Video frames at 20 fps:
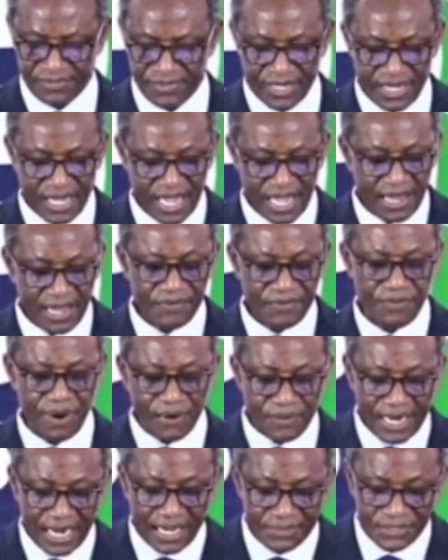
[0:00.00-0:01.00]

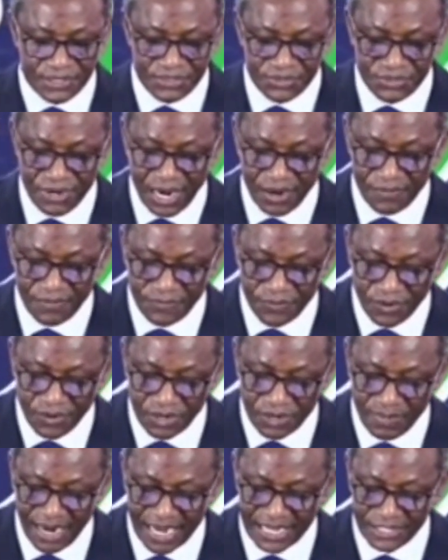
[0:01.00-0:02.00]
Everyone who comes into our
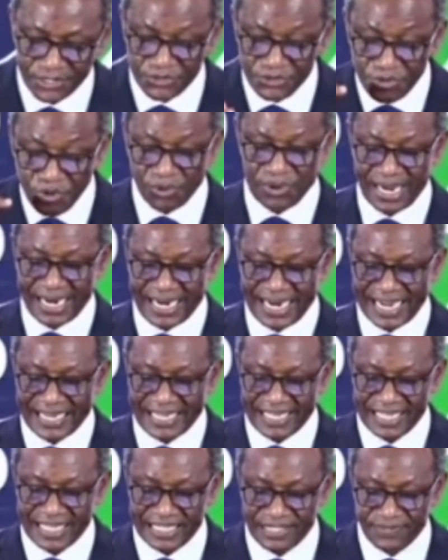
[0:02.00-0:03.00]
fold must know and
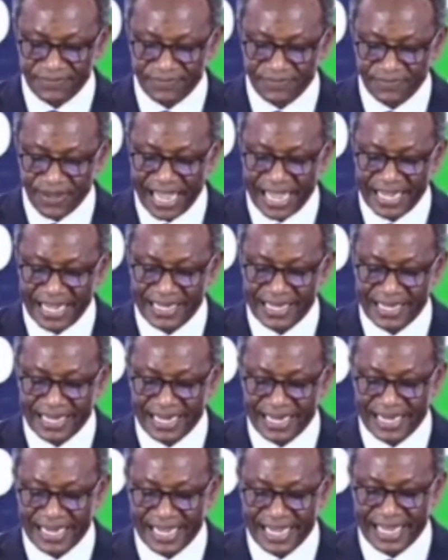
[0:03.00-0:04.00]
identify
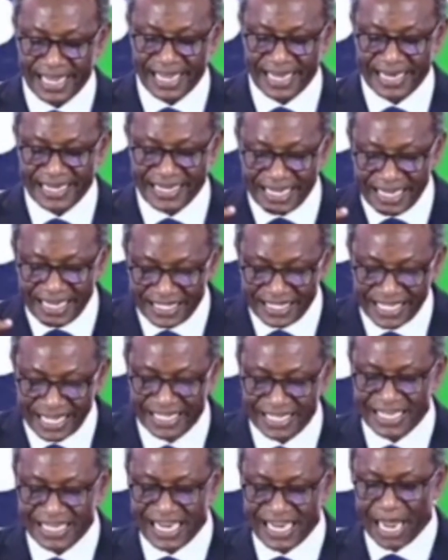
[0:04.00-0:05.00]
and uh,
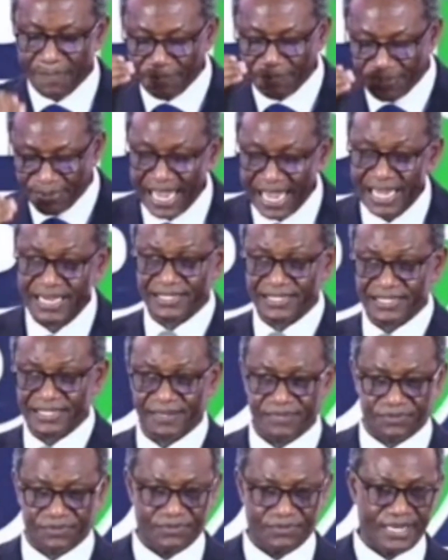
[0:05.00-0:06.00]
diligently apply themselves
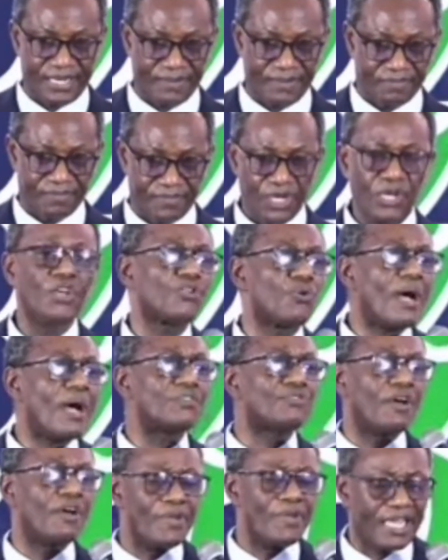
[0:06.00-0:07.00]
to them. So,
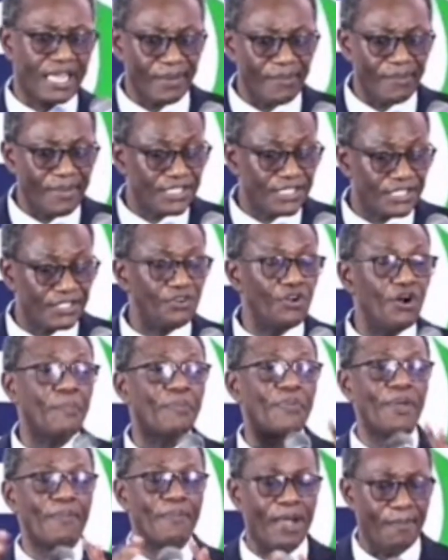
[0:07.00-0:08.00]
once you have become a
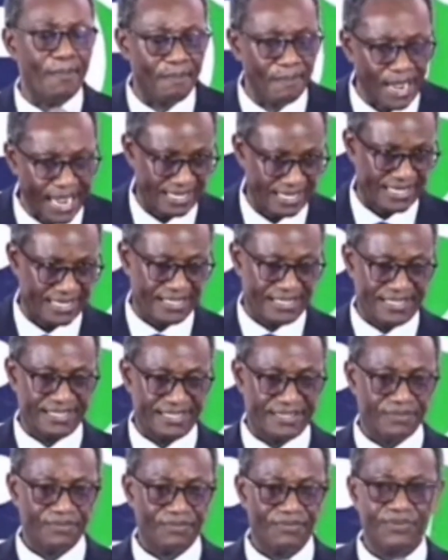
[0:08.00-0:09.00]
COP member,
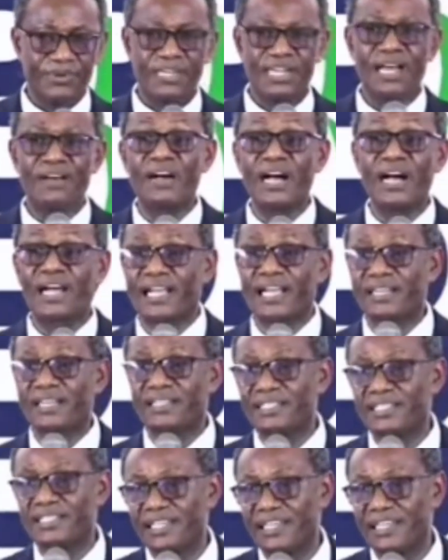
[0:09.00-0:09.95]
we love our culture.